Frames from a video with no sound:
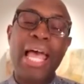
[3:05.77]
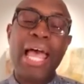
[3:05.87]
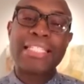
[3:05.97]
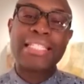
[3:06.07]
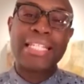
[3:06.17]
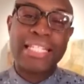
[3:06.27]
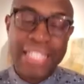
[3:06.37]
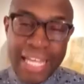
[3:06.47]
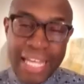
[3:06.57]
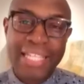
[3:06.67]
And
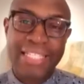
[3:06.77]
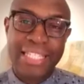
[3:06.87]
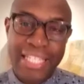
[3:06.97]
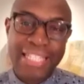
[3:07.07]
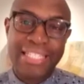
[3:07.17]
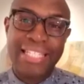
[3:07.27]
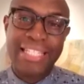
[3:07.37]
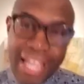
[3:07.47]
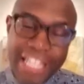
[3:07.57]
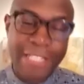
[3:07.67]
today's guest
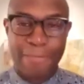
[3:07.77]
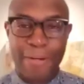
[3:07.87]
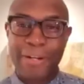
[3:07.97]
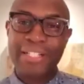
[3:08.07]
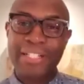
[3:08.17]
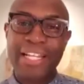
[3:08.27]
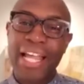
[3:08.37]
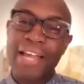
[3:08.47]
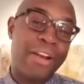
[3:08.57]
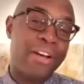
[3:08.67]
expert,
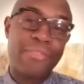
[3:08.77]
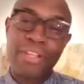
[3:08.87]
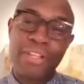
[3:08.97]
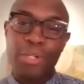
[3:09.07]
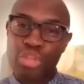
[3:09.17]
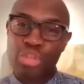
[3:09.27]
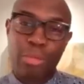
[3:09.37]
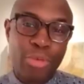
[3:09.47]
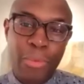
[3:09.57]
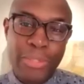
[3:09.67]
uh, I don't know if you can do a
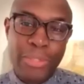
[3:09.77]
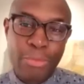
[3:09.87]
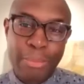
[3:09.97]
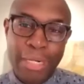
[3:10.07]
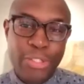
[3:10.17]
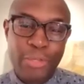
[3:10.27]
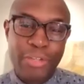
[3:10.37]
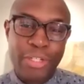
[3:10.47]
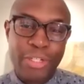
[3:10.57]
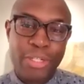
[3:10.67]
drum roll with Zoom. I'm not sure
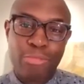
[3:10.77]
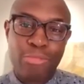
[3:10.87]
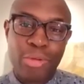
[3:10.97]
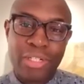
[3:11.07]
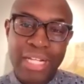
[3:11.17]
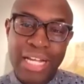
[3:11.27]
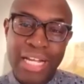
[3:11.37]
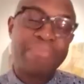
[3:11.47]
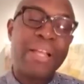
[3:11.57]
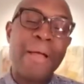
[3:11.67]
if you can do a drum roll or not.